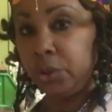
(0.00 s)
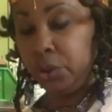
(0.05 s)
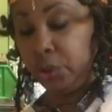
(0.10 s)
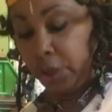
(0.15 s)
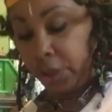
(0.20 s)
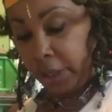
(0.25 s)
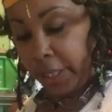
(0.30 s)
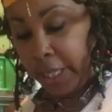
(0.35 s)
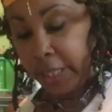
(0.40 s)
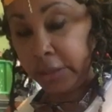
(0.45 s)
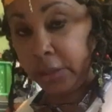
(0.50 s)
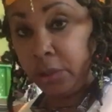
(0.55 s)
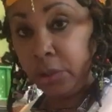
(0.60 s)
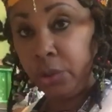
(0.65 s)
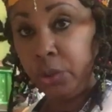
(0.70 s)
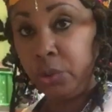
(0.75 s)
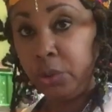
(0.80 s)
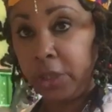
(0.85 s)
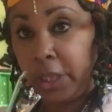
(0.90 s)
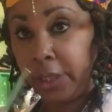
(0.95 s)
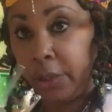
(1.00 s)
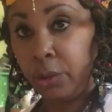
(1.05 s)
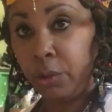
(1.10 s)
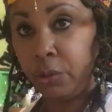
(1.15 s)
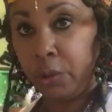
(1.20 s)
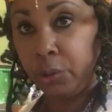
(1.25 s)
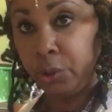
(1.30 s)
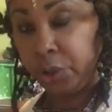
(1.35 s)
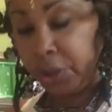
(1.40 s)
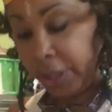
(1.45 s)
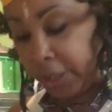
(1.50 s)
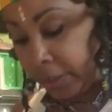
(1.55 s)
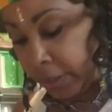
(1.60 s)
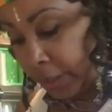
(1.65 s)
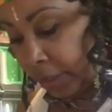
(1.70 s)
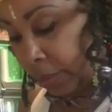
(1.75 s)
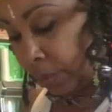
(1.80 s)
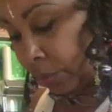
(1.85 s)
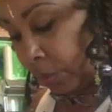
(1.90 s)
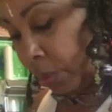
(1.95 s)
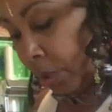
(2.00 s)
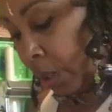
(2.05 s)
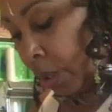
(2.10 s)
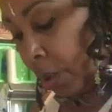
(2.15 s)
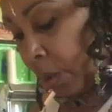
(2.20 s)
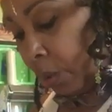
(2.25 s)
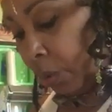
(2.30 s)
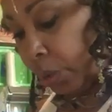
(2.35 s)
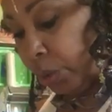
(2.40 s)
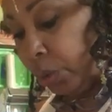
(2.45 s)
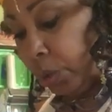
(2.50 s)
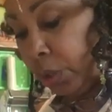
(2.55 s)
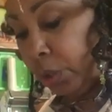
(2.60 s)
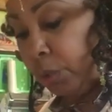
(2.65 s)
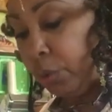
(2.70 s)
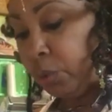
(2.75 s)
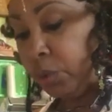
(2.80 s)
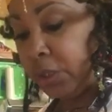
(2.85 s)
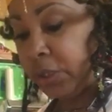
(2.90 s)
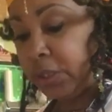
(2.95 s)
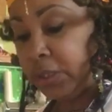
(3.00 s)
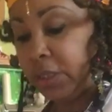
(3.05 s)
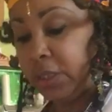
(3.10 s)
You could actually use like a crochet needle, or you could use a